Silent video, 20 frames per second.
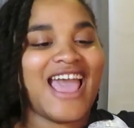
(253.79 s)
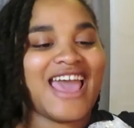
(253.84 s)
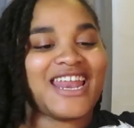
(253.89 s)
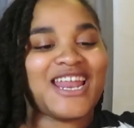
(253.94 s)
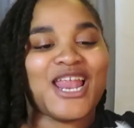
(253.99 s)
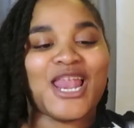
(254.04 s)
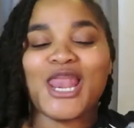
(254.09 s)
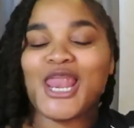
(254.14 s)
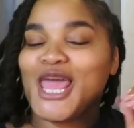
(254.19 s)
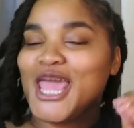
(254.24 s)
I
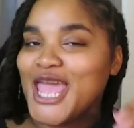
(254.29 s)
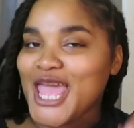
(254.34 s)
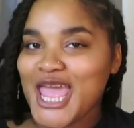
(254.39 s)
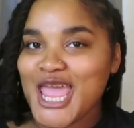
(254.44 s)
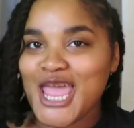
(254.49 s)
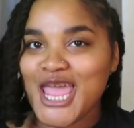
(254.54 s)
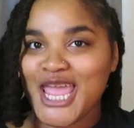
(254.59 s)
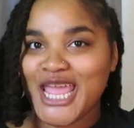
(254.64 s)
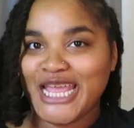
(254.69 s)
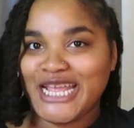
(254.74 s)
got a
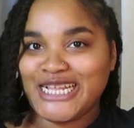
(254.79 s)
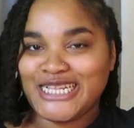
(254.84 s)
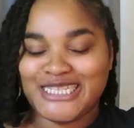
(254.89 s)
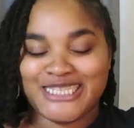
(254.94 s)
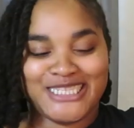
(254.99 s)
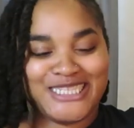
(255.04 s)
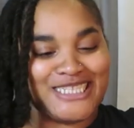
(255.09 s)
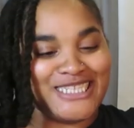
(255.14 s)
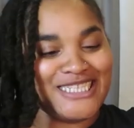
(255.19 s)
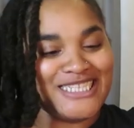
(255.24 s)

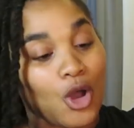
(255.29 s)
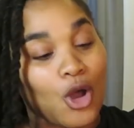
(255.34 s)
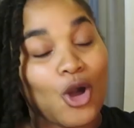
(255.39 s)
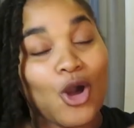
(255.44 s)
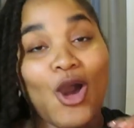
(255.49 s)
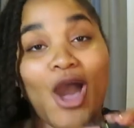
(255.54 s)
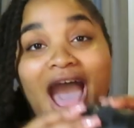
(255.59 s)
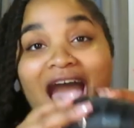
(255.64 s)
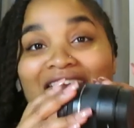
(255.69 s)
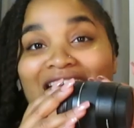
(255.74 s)
lens, y'all.
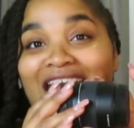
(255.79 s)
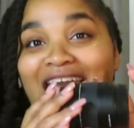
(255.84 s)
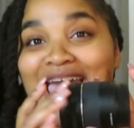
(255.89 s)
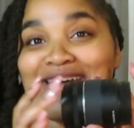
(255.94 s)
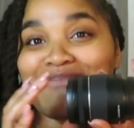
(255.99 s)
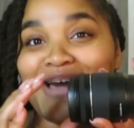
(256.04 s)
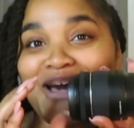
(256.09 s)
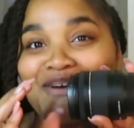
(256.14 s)
I got